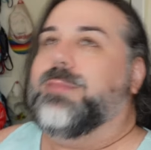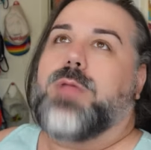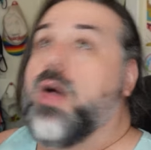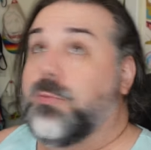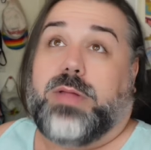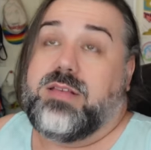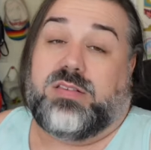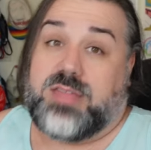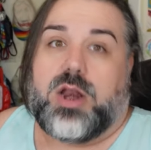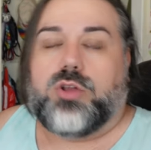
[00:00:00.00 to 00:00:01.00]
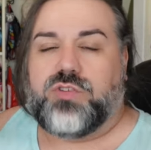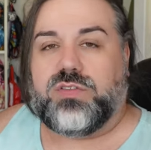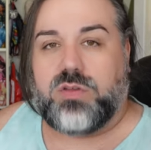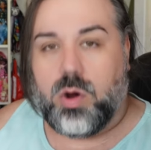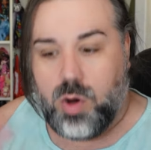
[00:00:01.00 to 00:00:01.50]
other places that
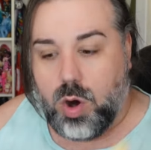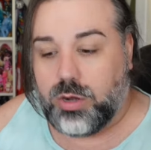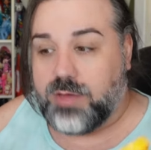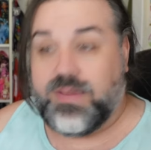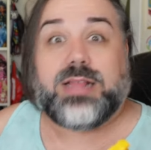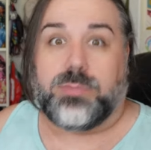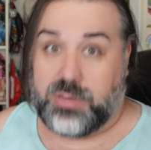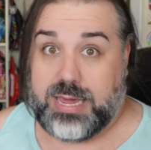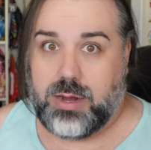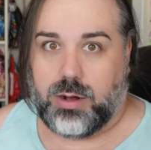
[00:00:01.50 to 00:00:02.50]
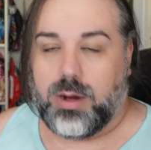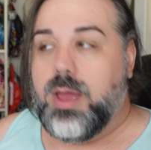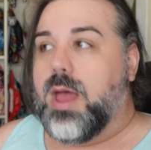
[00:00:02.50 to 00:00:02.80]
just are, aren't available here.